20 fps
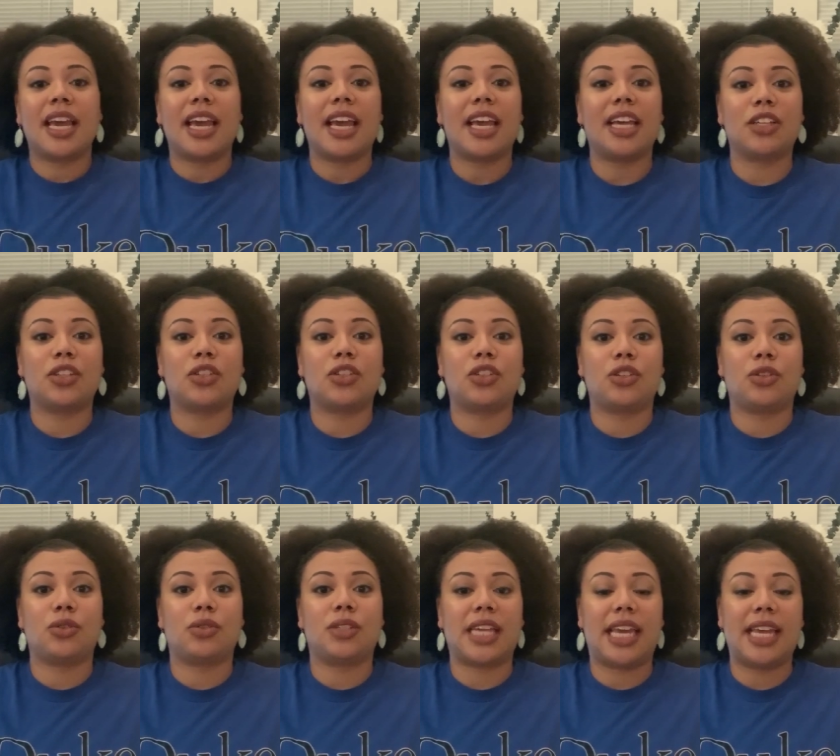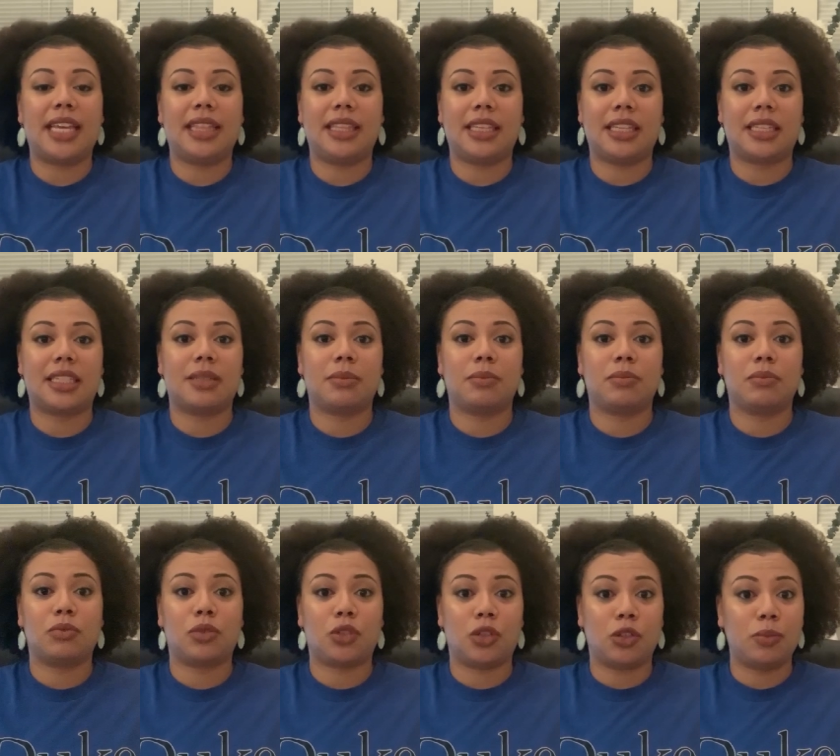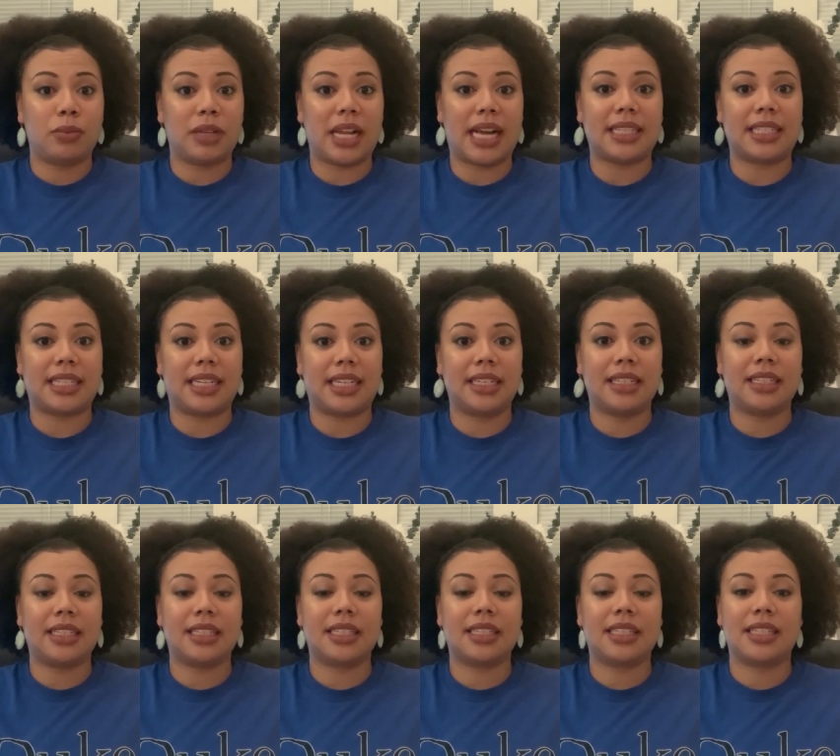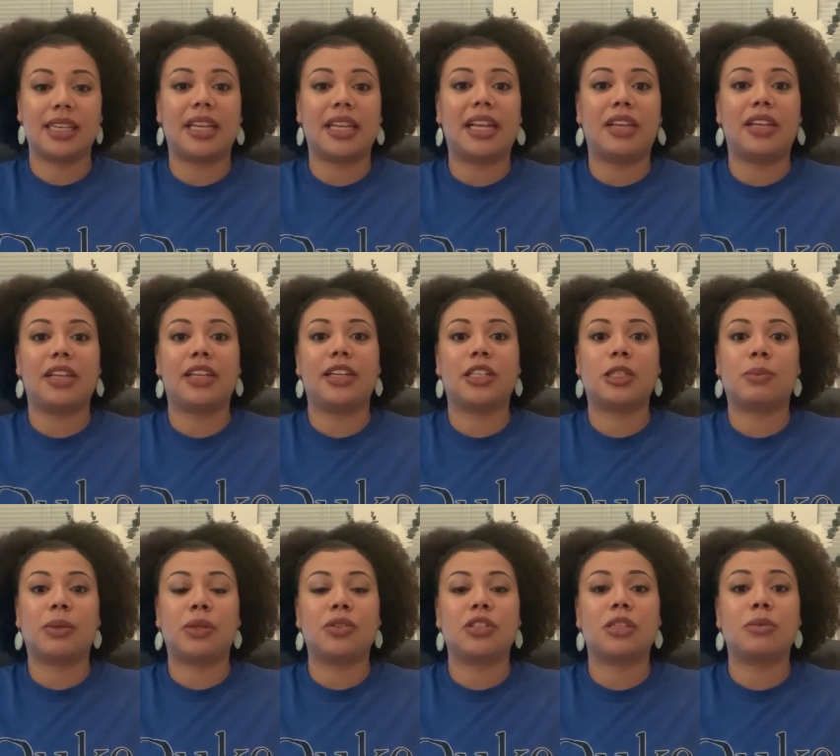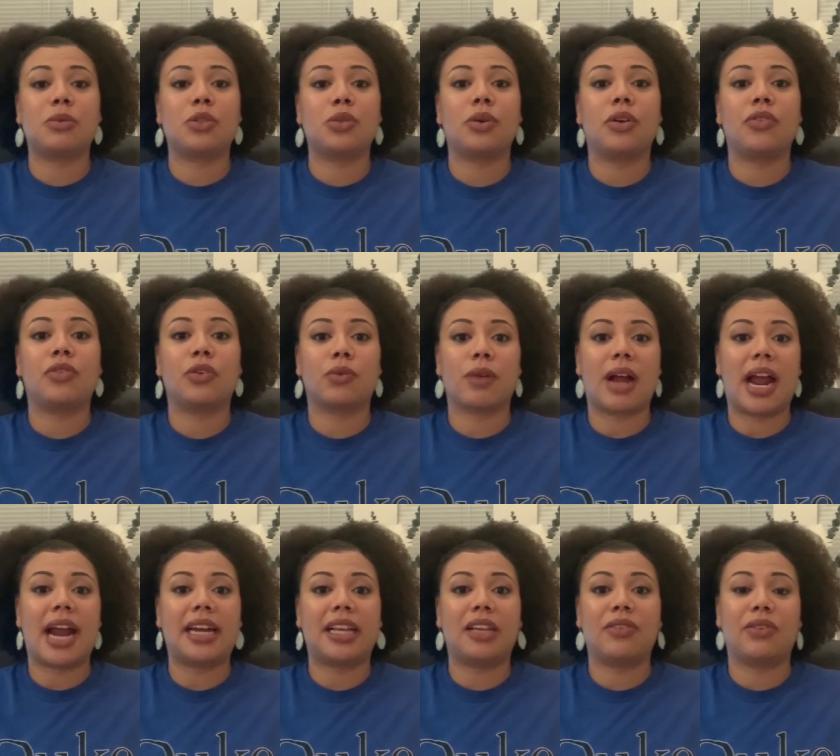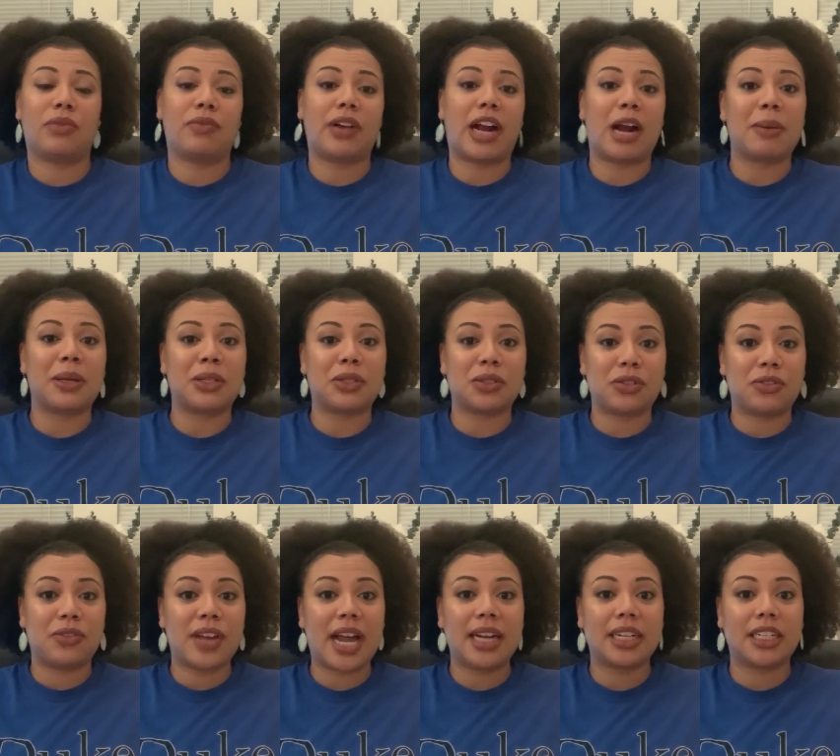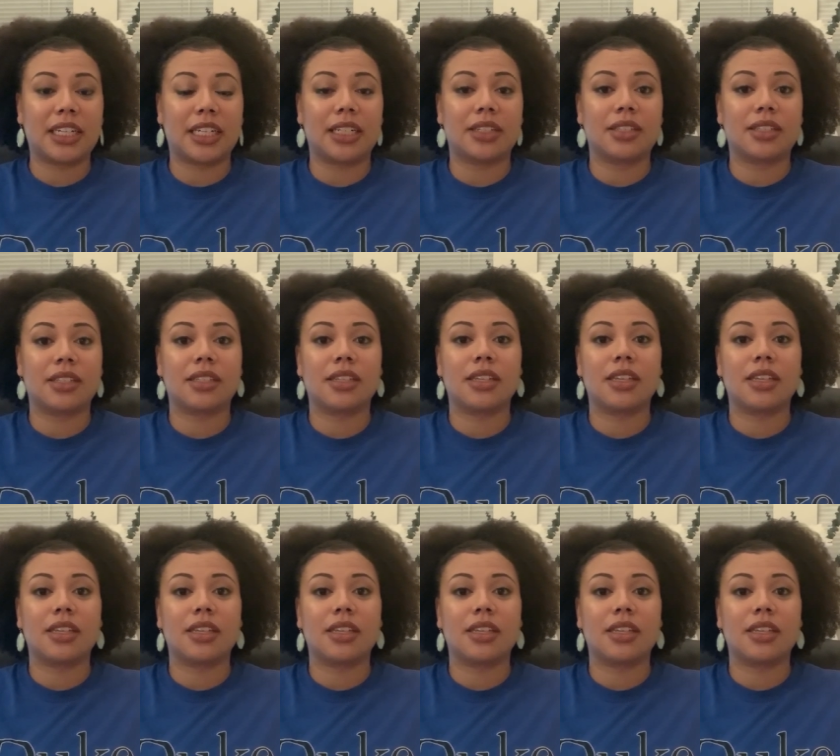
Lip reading: is to take these two plastics and expose them to a variety of environmental factors.